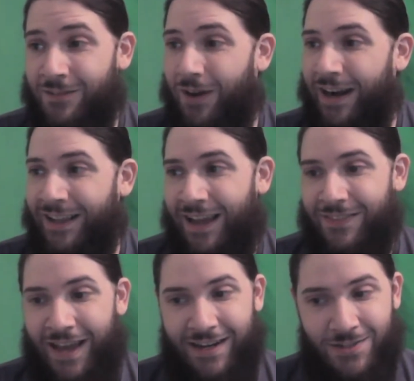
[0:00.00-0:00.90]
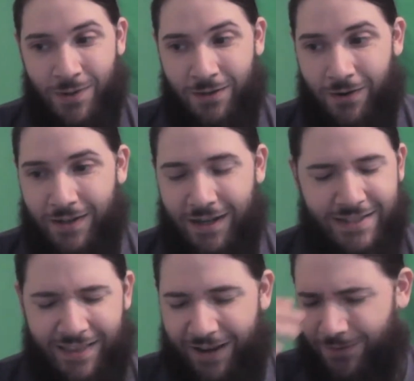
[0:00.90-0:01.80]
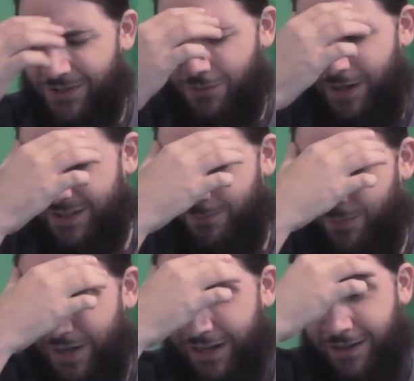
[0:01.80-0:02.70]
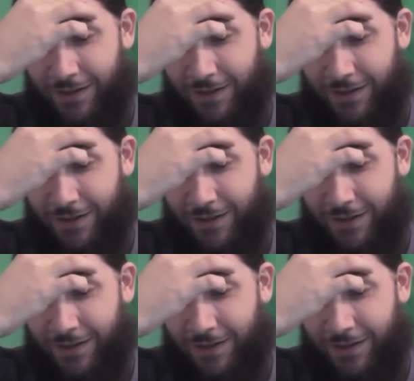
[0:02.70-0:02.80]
and I got that as well. Or I said that for $2. I'm repeating.